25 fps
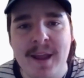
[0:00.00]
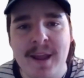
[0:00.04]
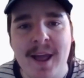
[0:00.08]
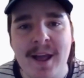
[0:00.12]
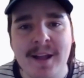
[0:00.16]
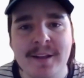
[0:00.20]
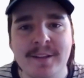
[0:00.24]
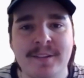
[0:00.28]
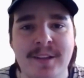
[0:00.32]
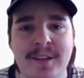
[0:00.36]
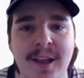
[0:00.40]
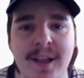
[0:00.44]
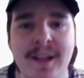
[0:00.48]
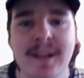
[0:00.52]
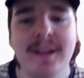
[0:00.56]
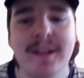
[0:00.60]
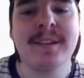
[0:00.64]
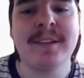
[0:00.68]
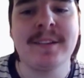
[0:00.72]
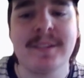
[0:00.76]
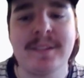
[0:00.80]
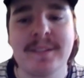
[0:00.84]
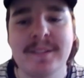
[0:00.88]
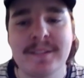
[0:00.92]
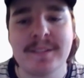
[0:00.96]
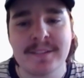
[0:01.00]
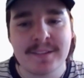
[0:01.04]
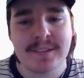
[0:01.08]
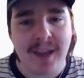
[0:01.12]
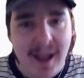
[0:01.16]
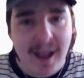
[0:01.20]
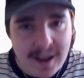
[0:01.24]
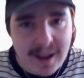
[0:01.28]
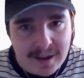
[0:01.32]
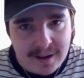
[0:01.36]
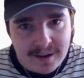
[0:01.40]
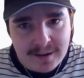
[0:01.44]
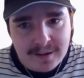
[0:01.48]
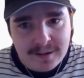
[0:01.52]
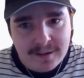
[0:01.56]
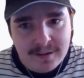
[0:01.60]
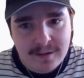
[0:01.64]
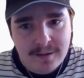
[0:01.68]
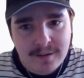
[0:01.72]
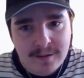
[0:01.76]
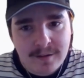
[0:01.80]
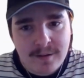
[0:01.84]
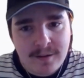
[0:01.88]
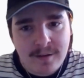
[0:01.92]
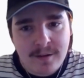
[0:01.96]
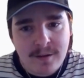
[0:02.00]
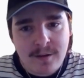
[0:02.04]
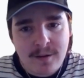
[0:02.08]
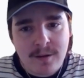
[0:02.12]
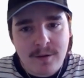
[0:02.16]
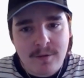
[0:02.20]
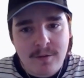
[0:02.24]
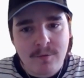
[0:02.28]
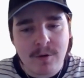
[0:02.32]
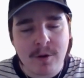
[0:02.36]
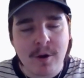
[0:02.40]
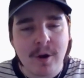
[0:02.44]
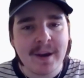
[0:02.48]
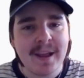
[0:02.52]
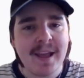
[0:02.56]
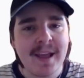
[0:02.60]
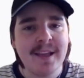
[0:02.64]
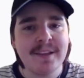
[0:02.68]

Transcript: Now today we got